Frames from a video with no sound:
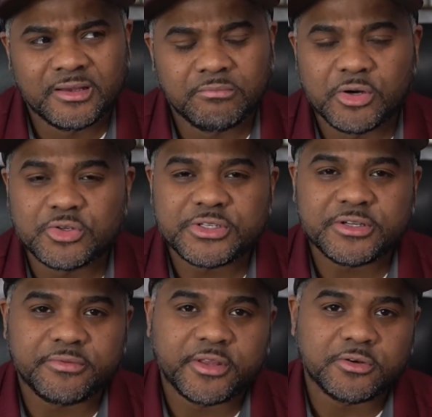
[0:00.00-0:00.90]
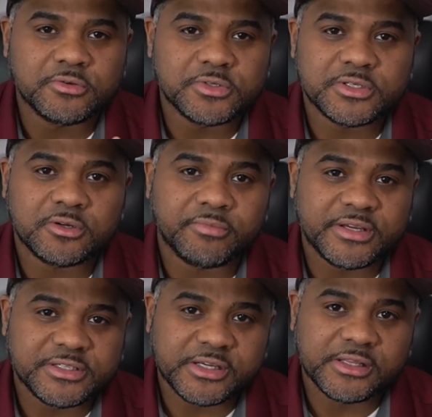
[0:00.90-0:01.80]
most of those are
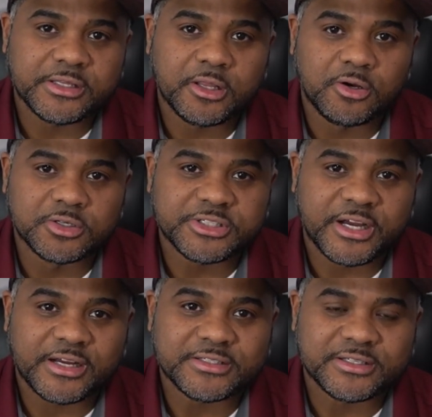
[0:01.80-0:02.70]
basically long shots.